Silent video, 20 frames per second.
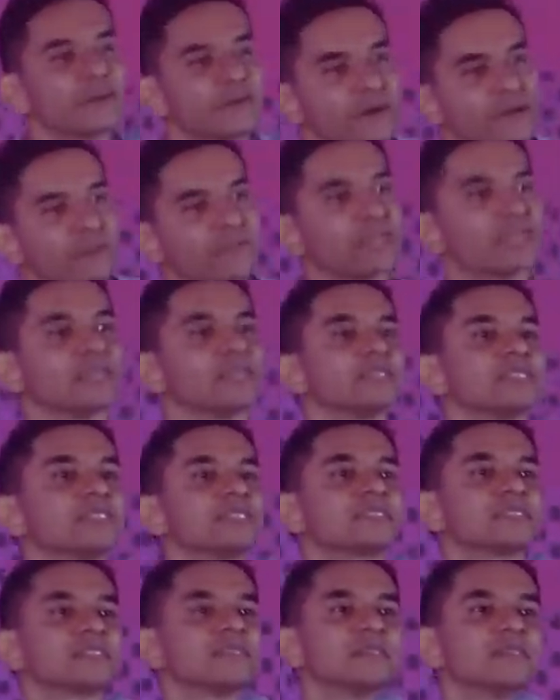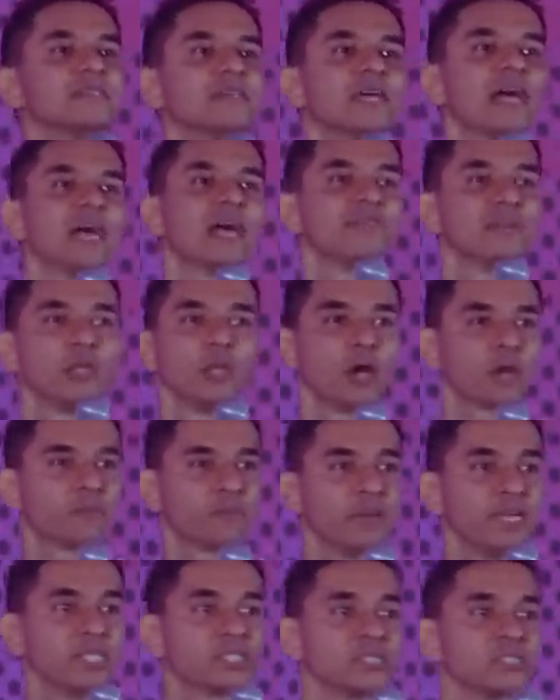cravings. I have a lot
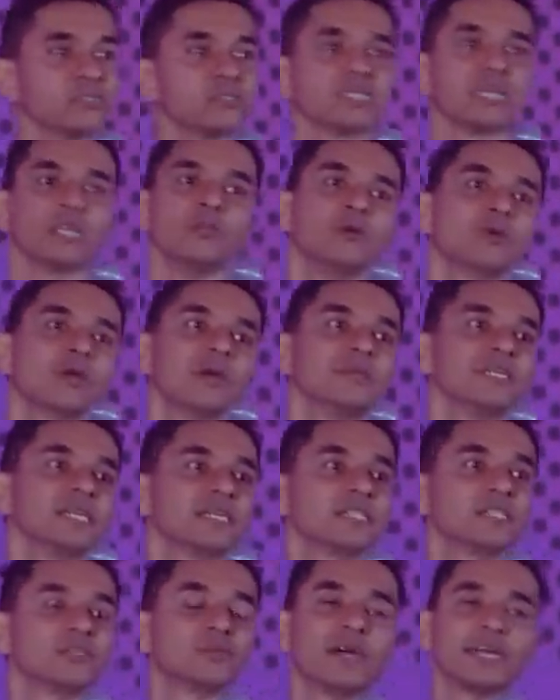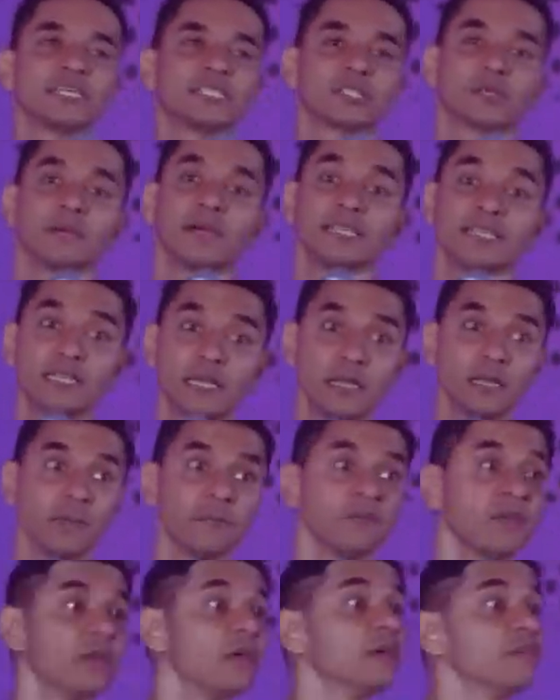of patients who say, Luke, I'm addicted to ice cream. I tell
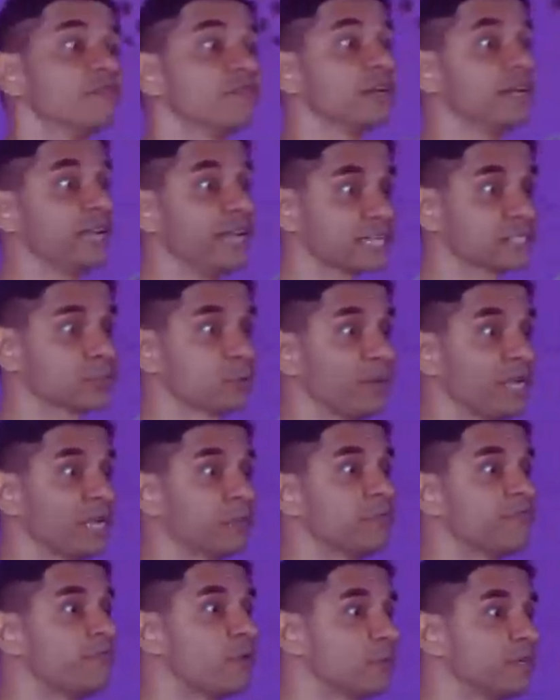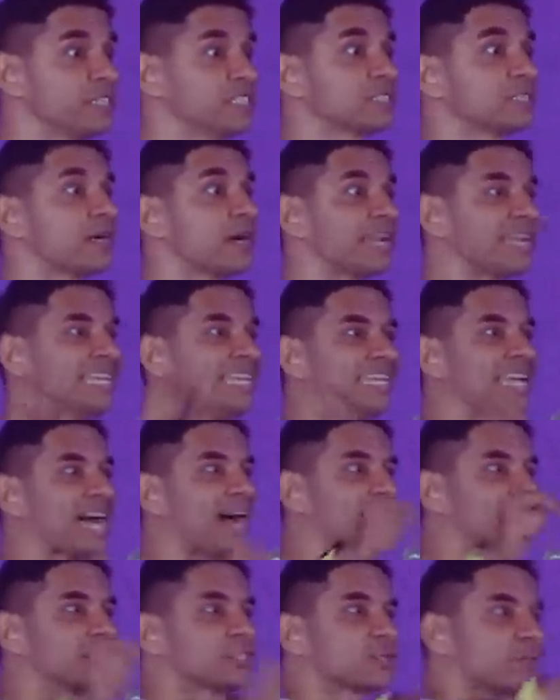them, for the next week before we start, eat
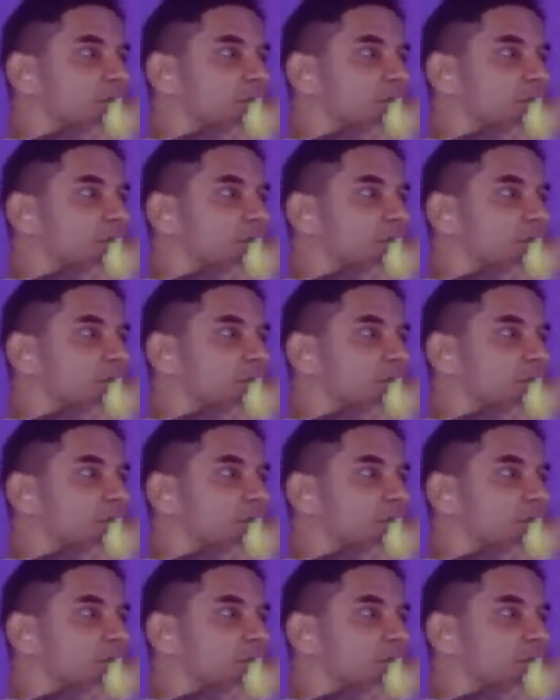ice